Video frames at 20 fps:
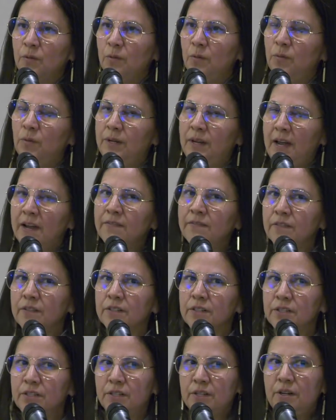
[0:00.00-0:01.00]
When I
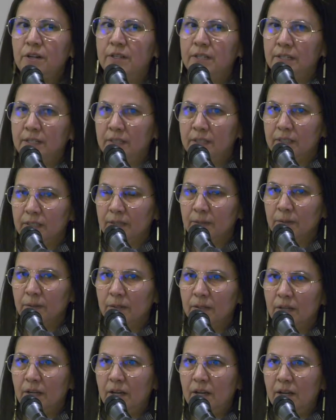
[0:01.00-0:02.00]
first started,
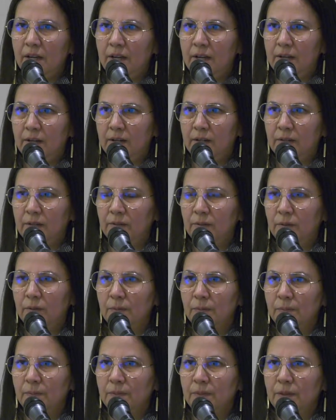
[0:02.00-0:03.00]
I
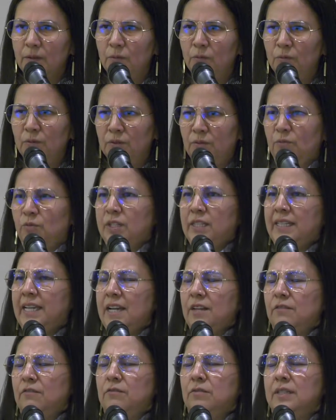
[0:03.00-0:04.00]
would
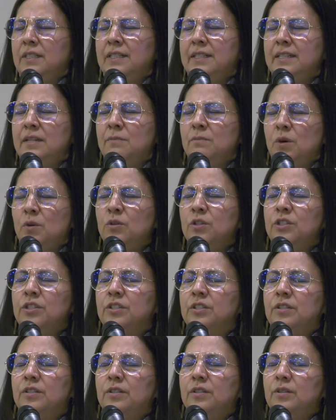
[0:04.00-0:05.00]
get really
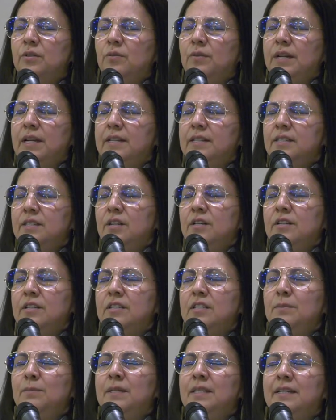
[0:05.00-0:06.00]
emotional when I started
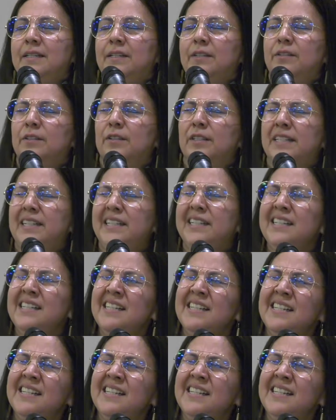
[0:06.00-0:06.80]
speaking Cree,